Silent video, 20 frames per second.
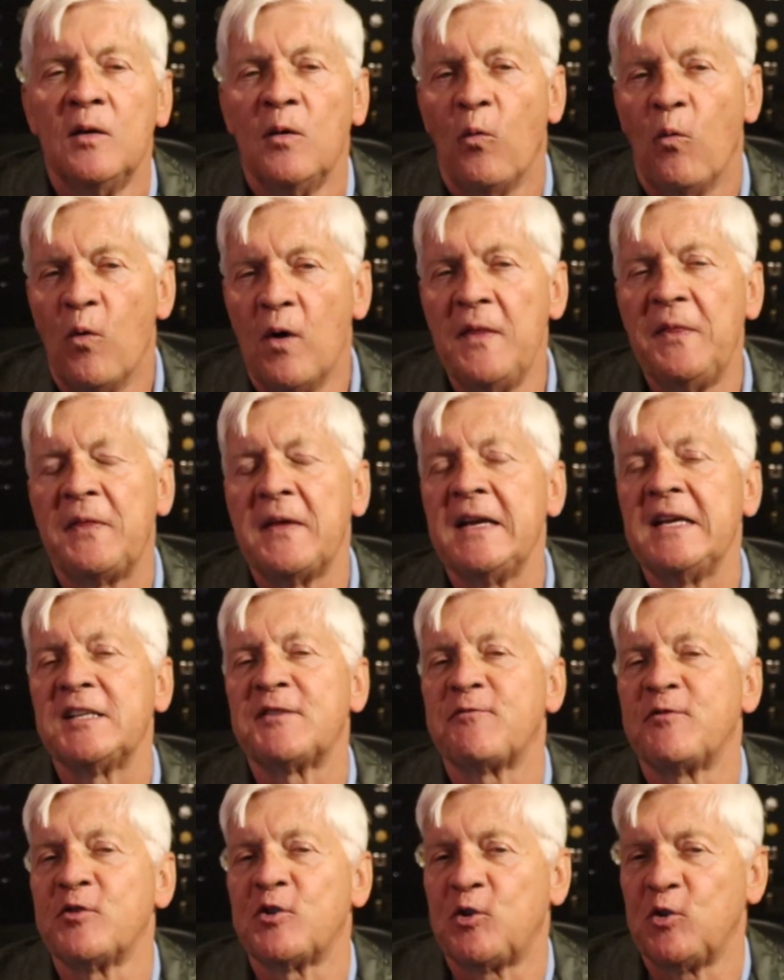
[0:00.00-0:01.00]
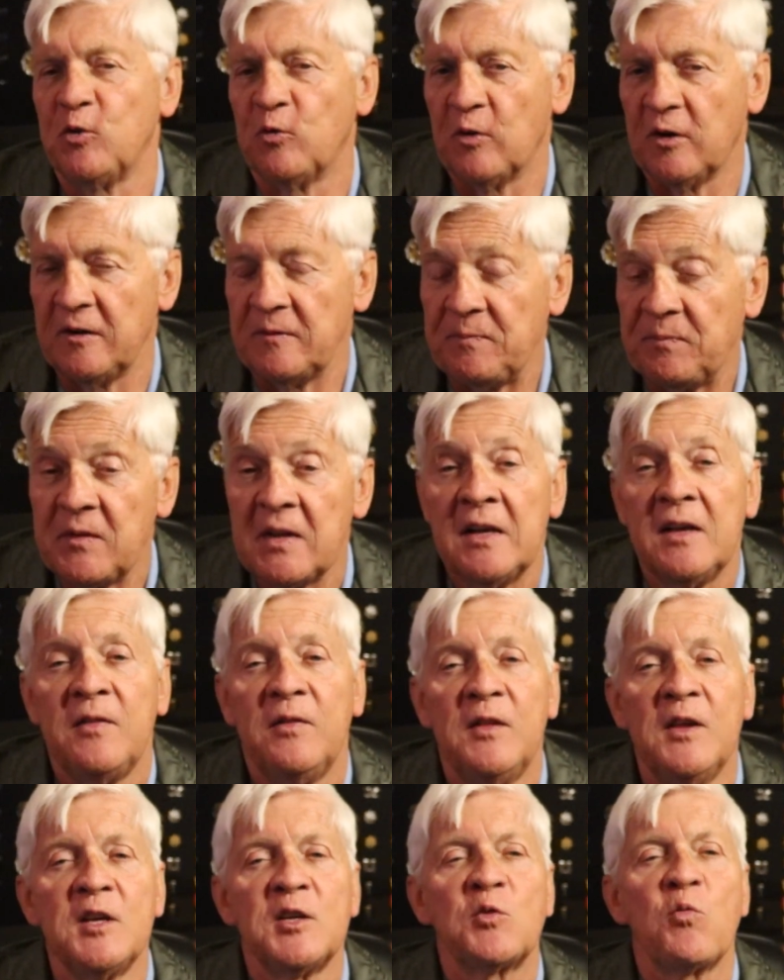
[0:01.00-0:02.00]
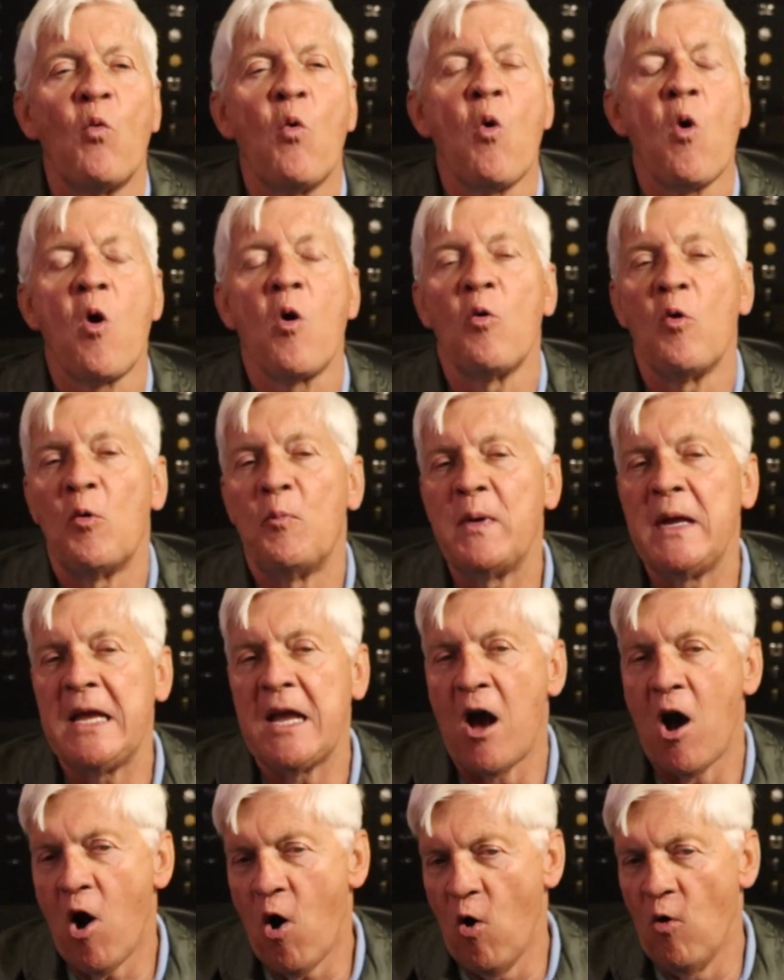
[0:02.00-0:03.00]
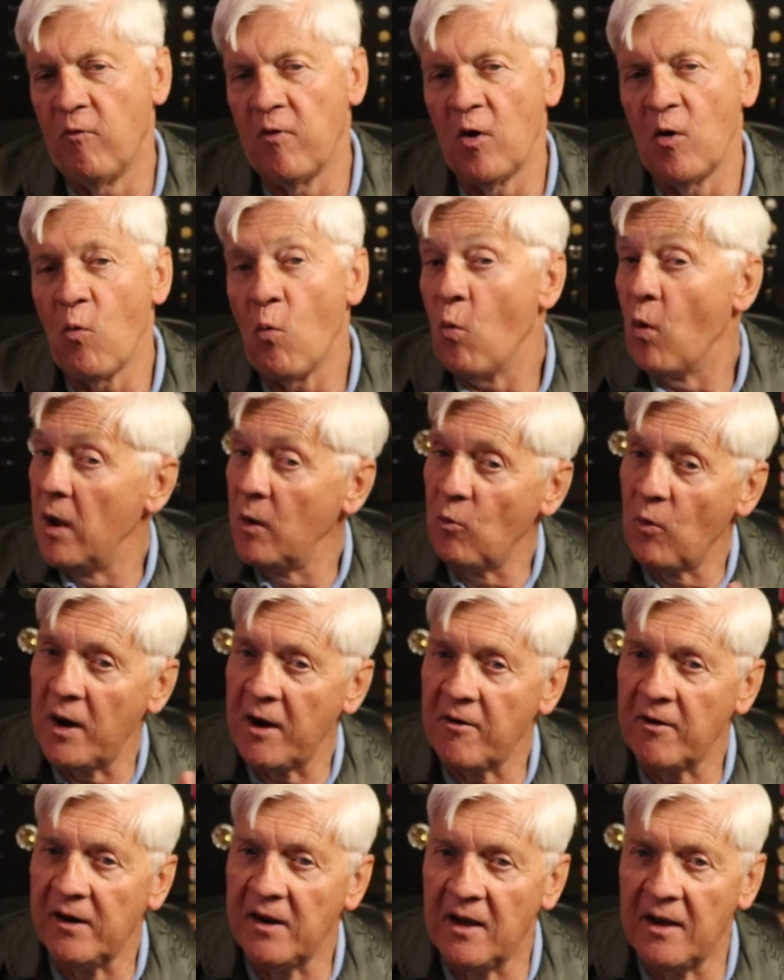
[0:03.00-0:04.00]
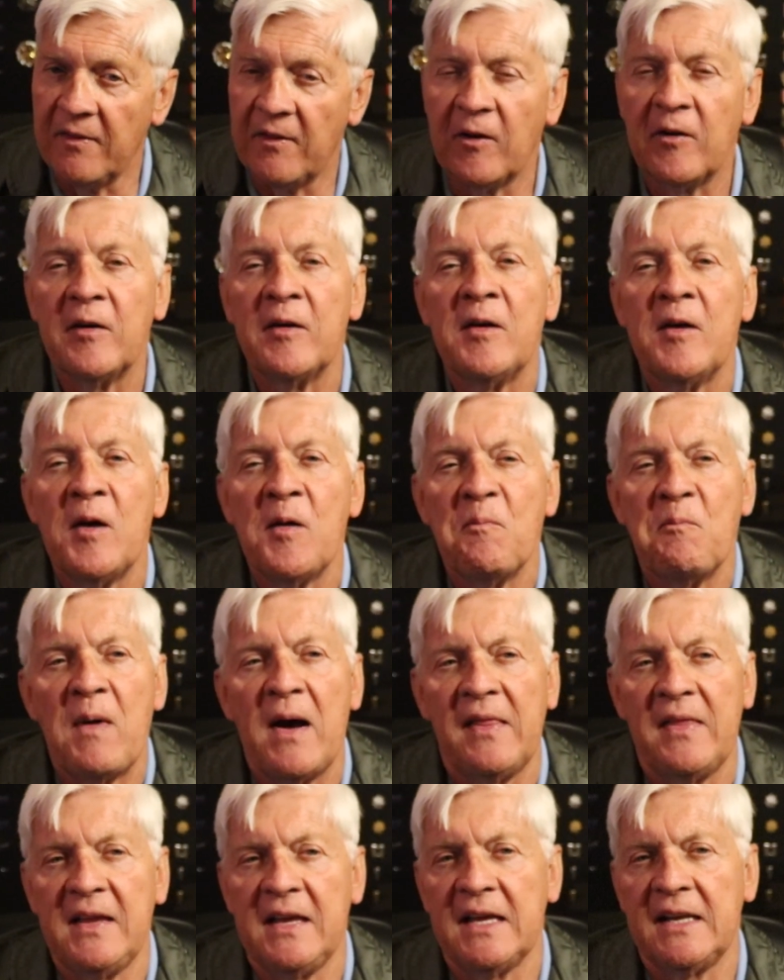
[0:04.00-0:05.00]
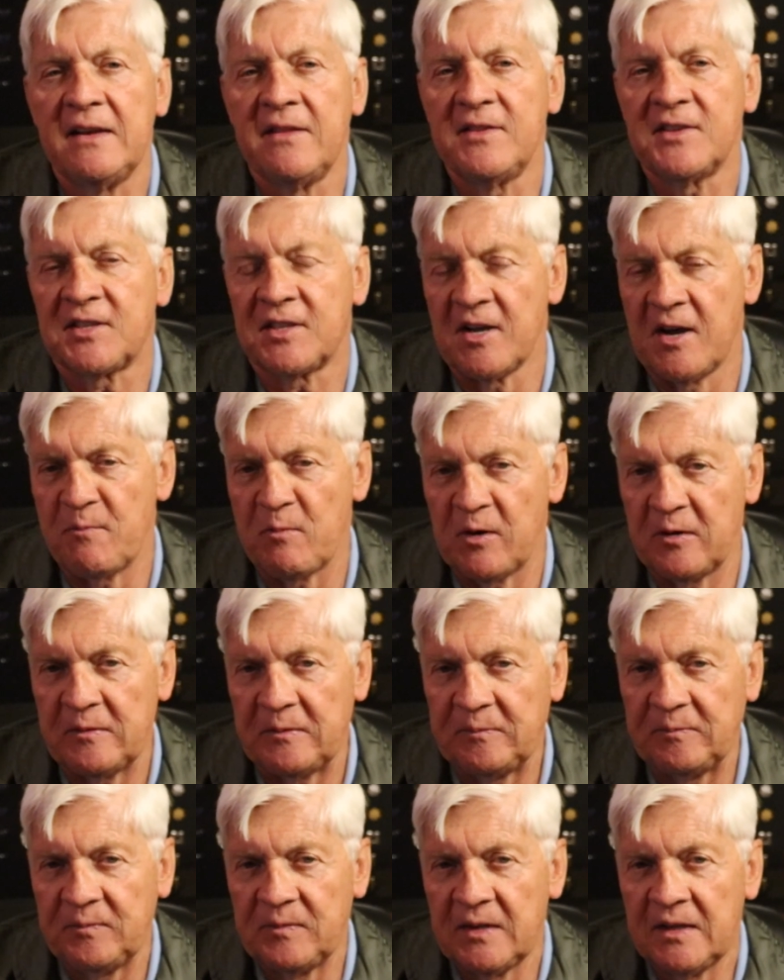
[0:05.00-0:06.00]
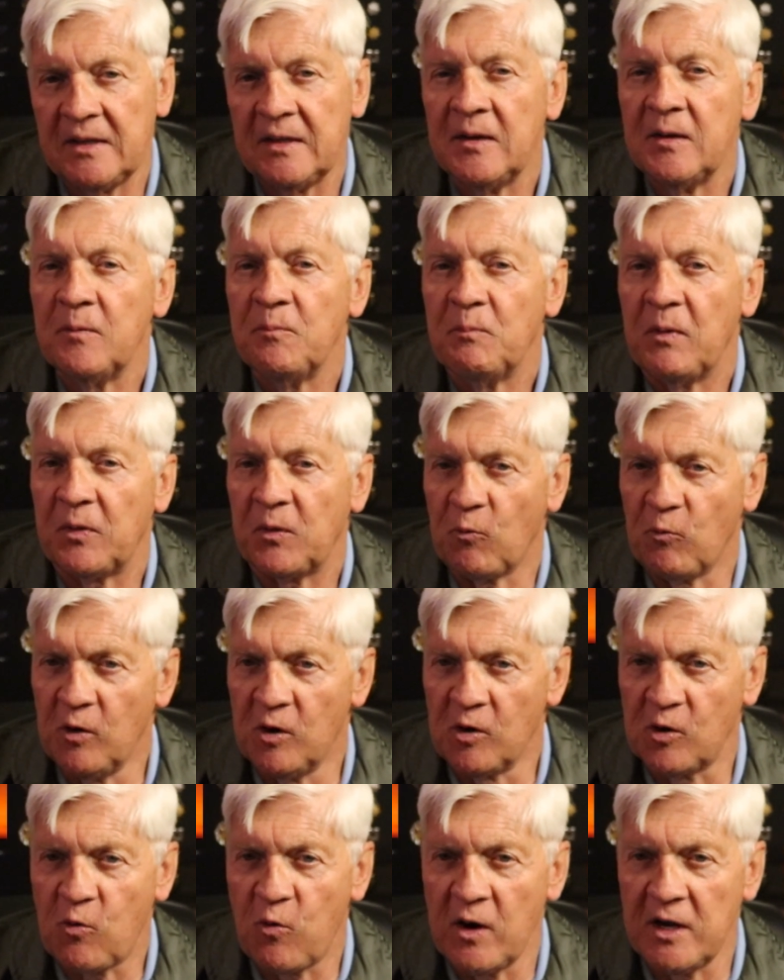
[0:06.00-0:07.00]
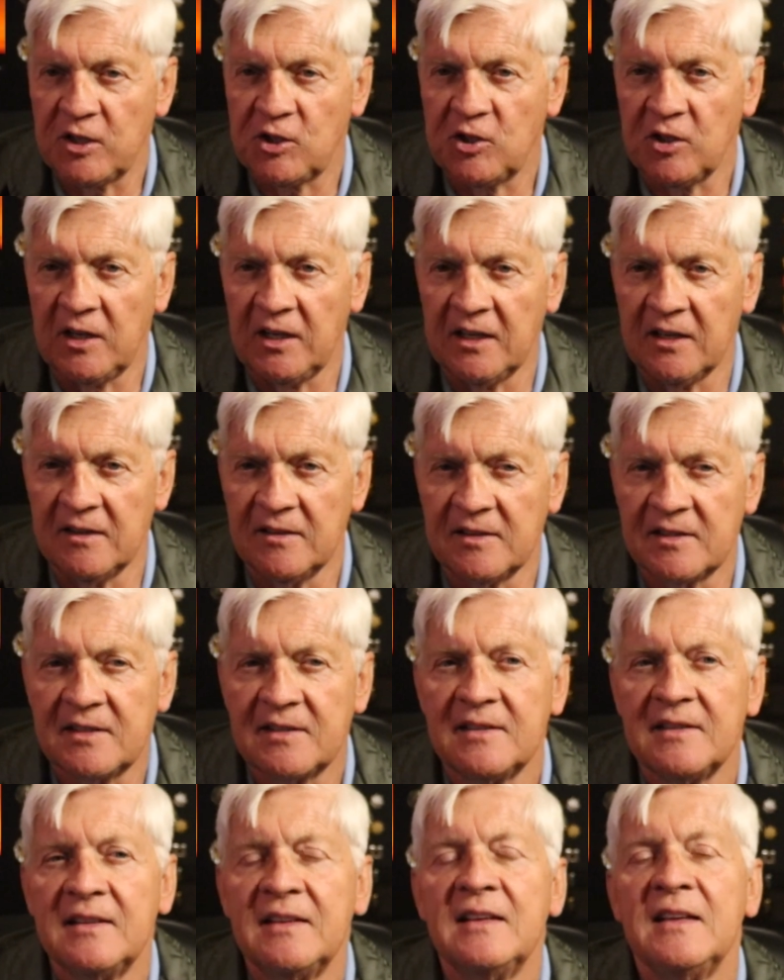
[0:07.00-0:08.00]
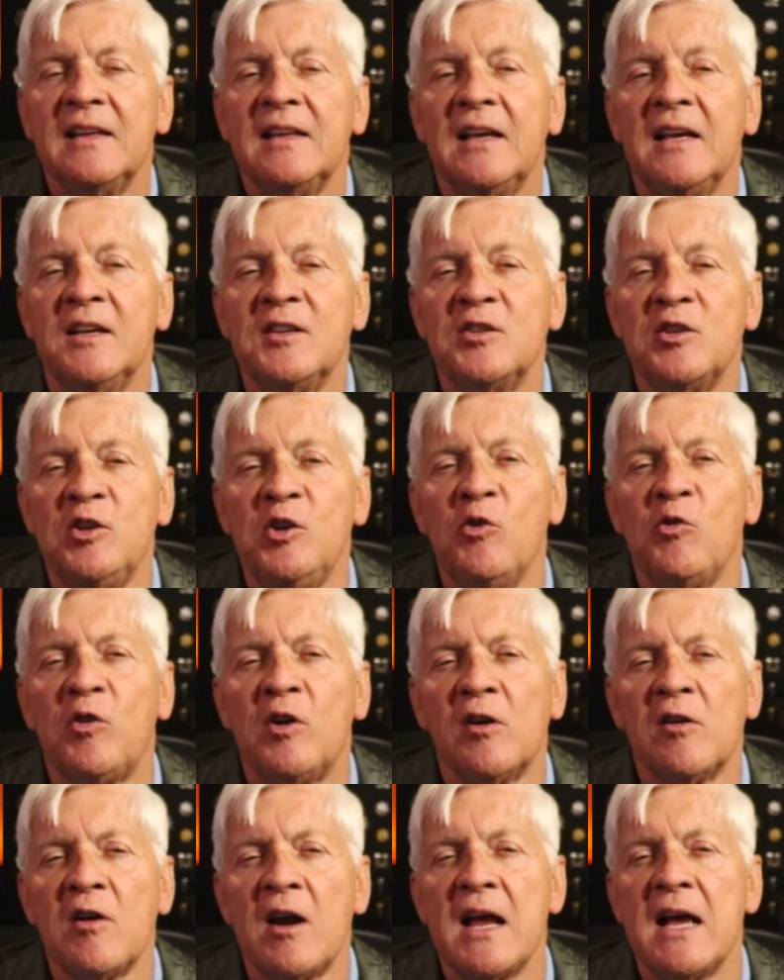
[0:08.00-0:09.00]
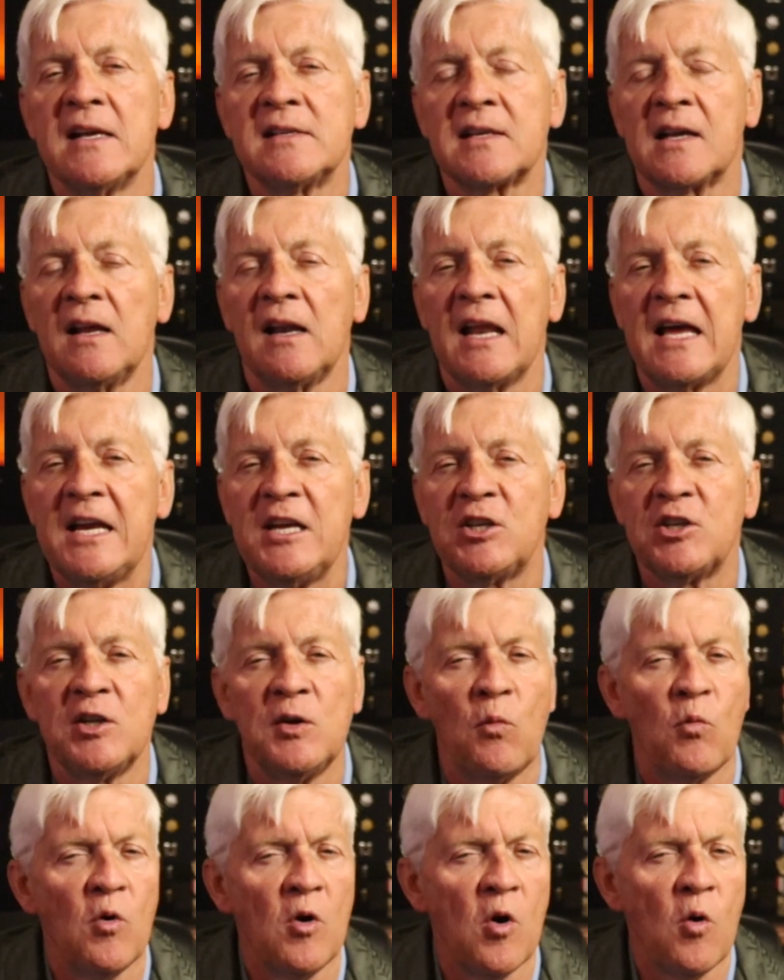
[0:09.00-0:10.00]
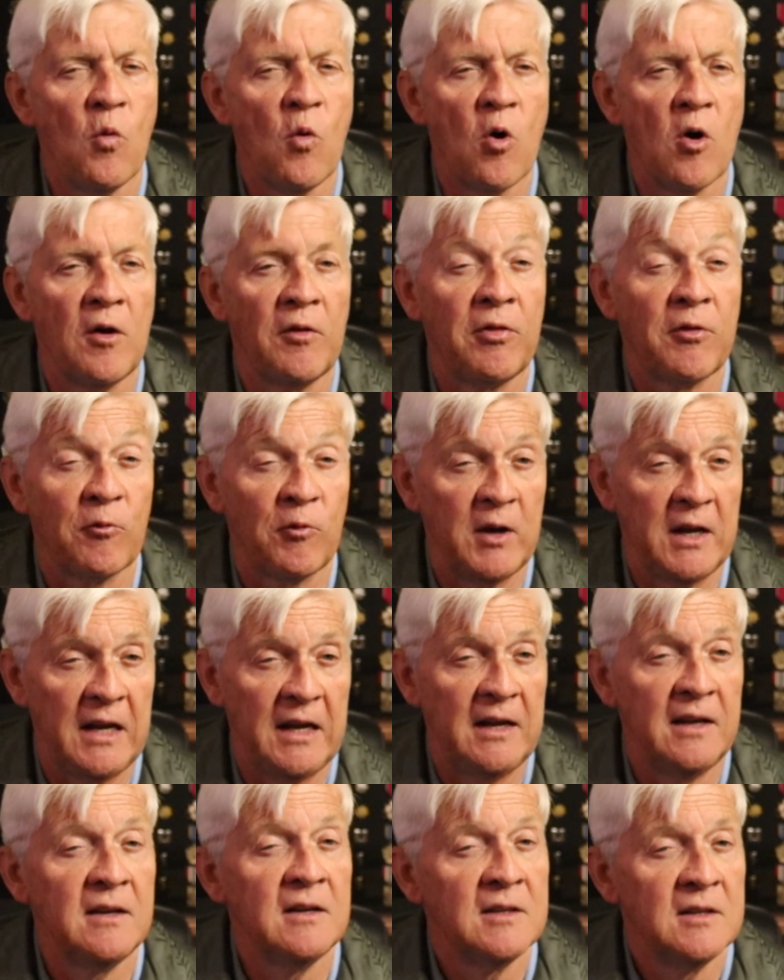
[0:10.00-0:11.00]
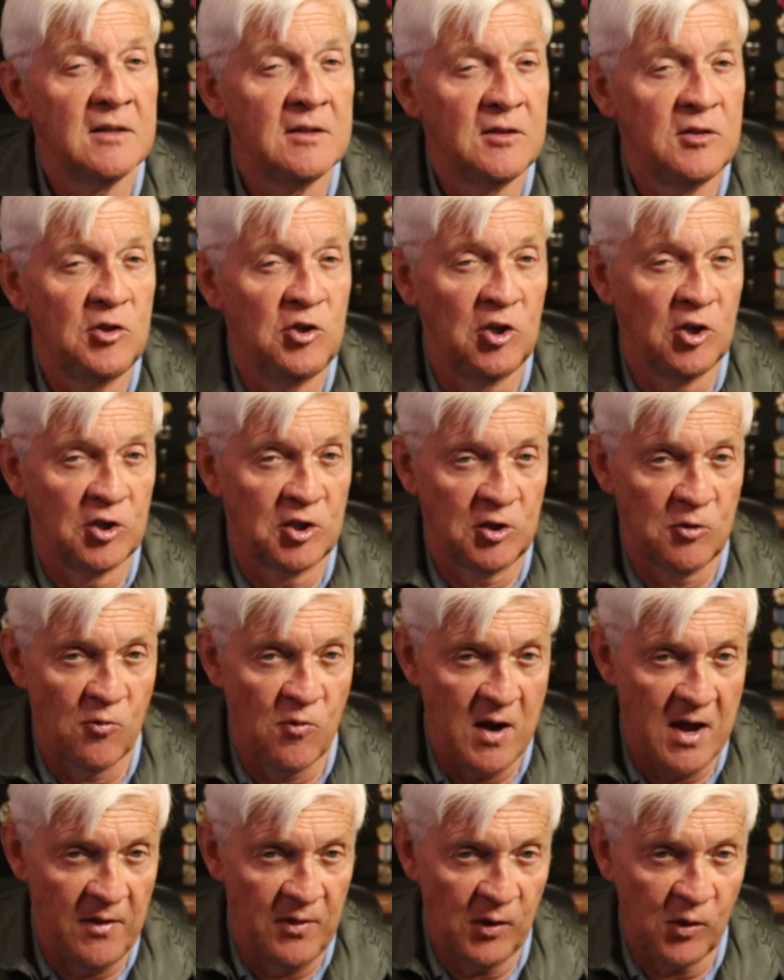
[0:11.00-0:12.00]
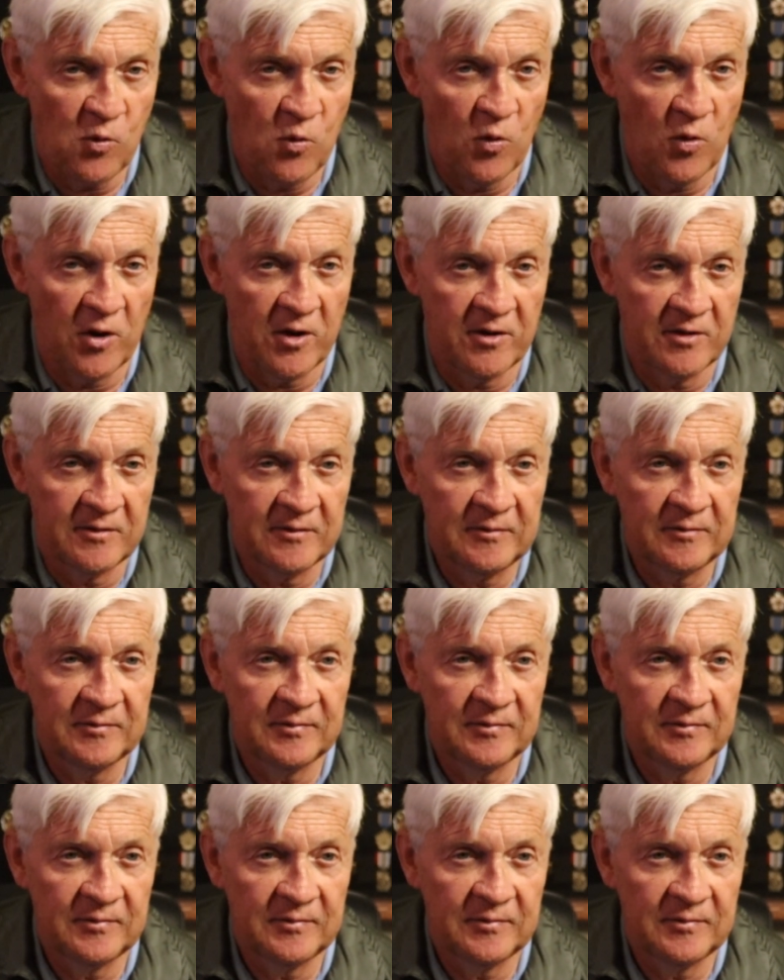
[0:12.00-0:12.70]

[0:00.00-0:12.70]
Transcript: One thing's for sure, this war will be over one way or another by the end of the summer. But the real question is nuclear escalation in World War III just around the corner?